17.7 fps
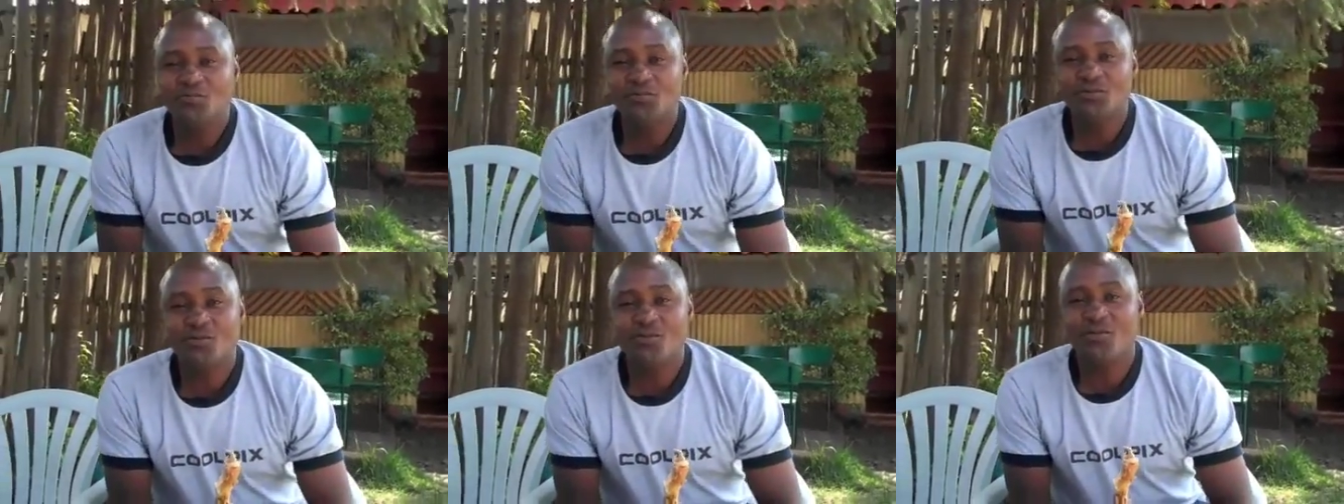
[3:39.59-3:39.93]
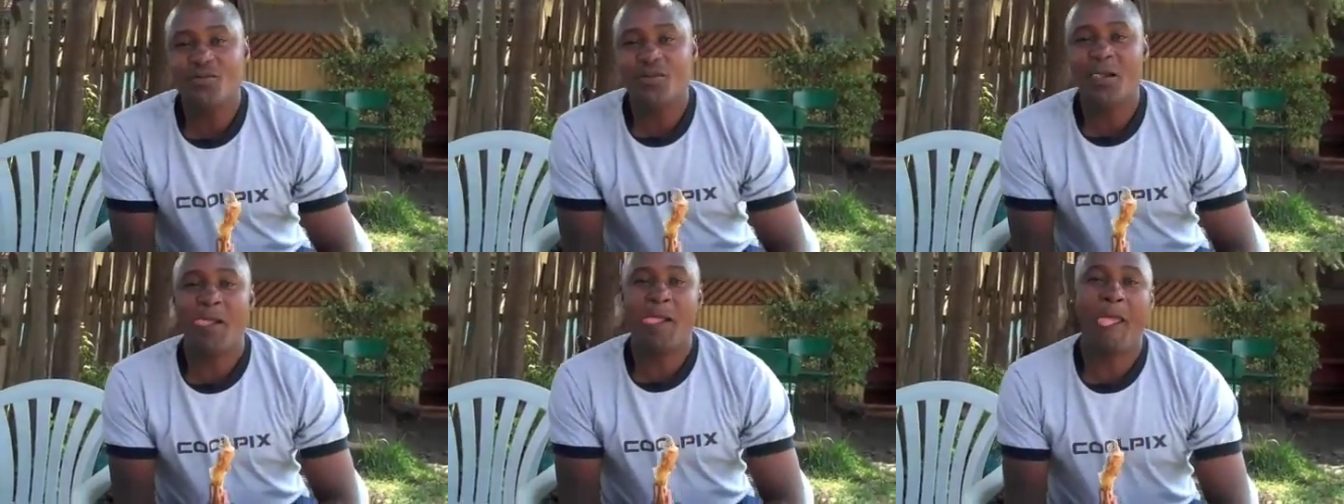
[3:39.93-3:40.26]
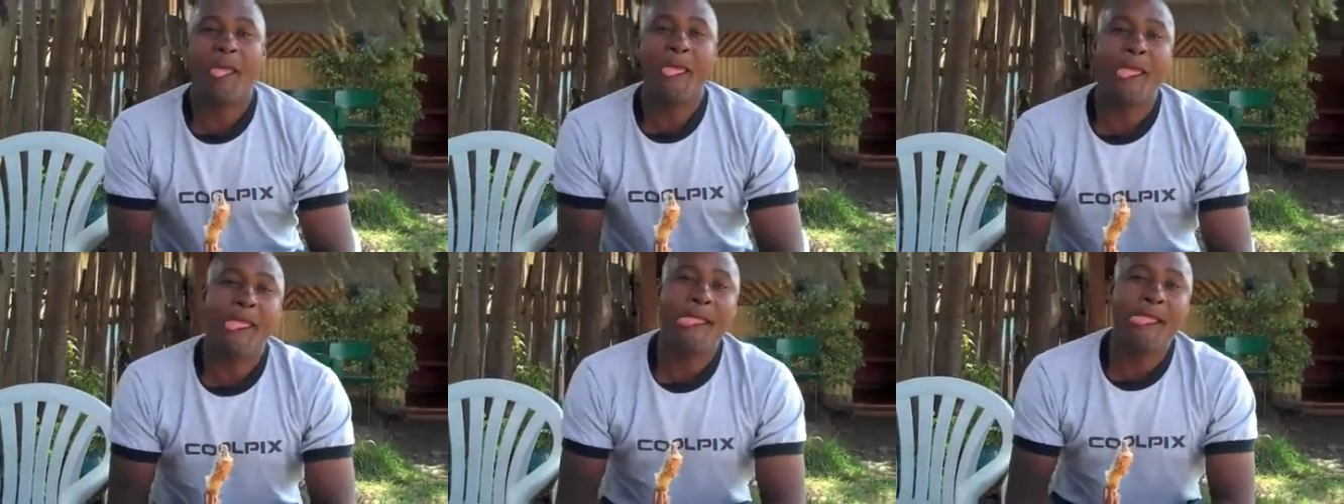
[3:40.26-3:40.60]
Now that's a way
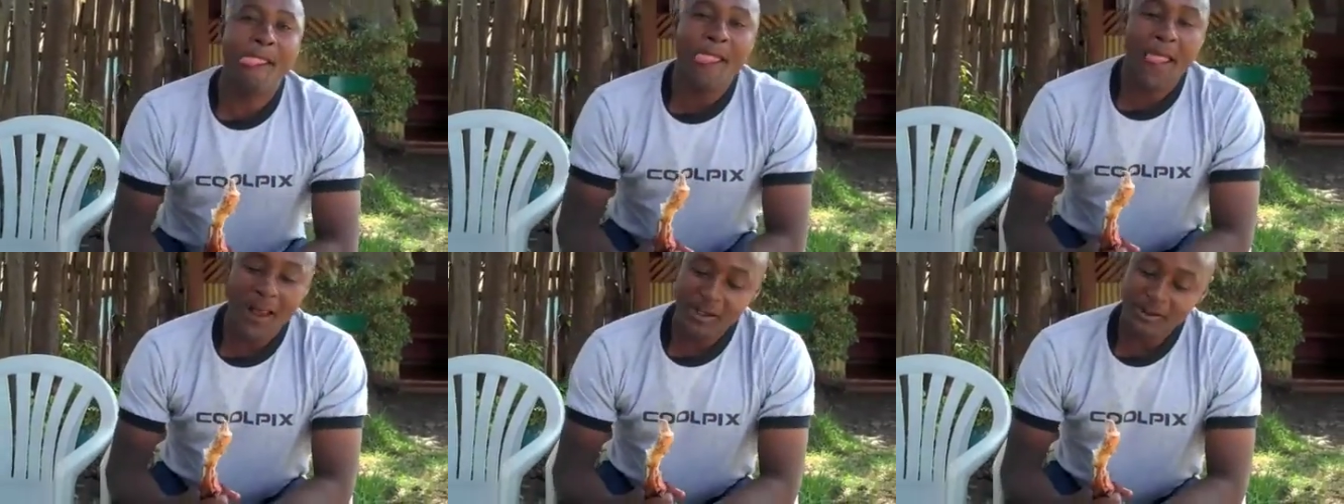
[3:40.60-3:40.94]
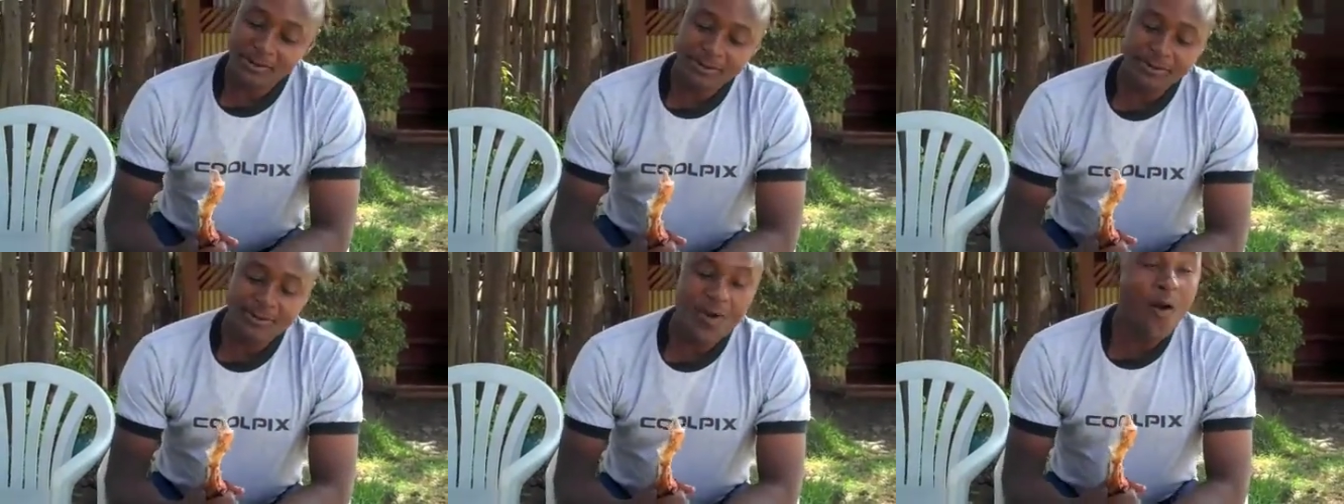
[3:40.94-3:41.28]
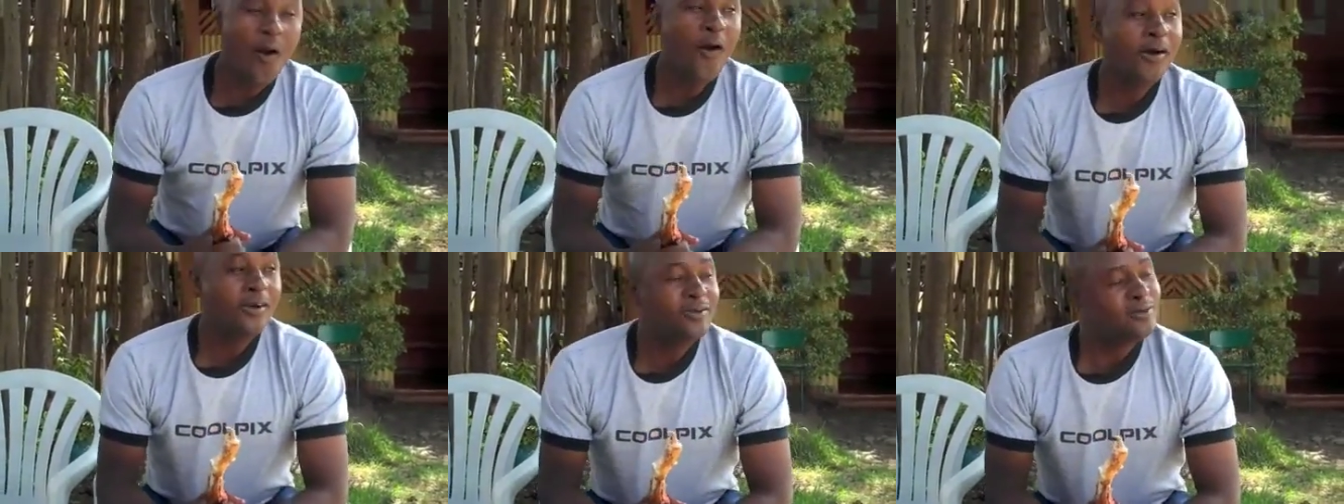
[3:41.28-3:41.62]
to enjoy a goat.
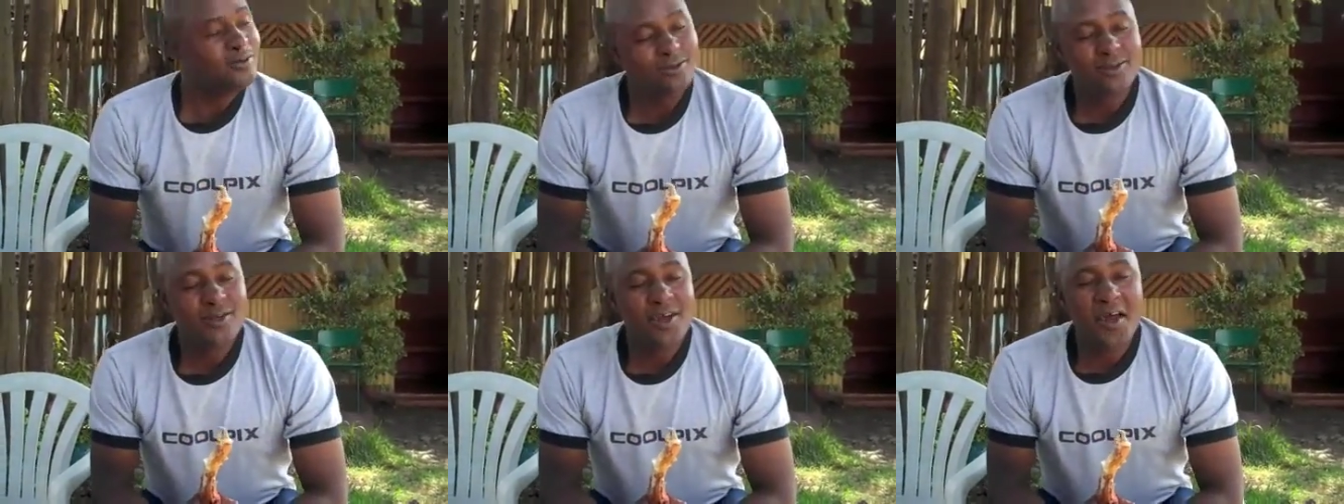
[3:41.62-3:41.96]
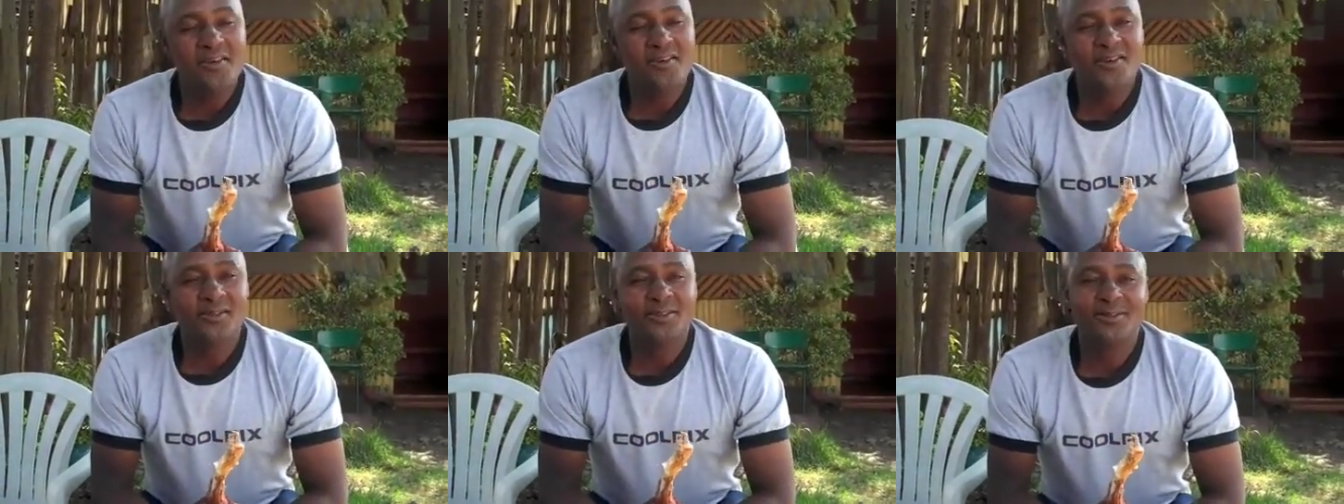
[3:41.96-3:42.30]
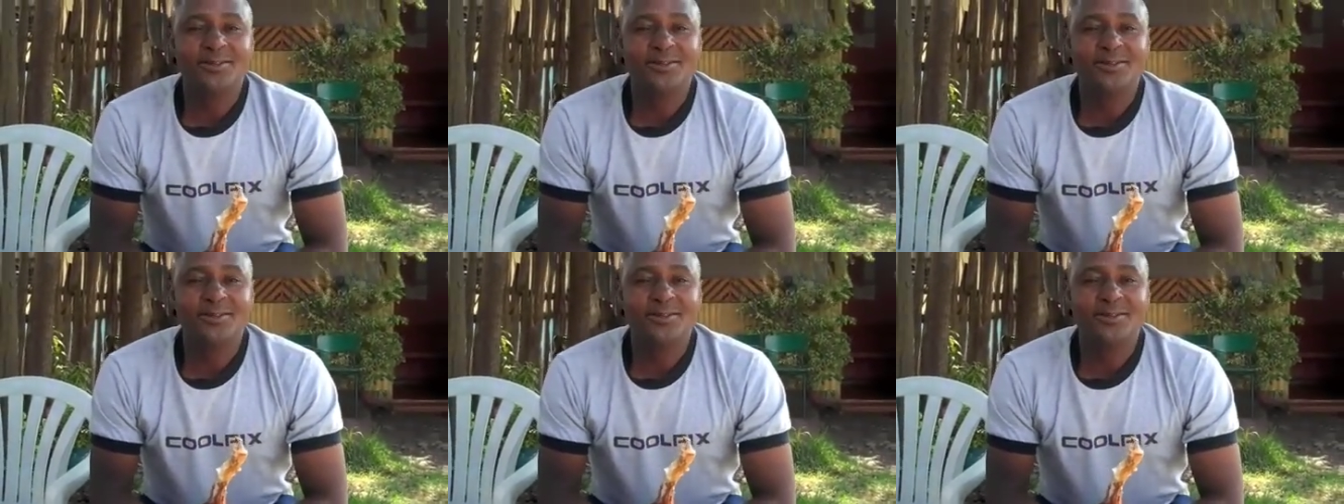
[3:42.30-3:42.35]
It's nice.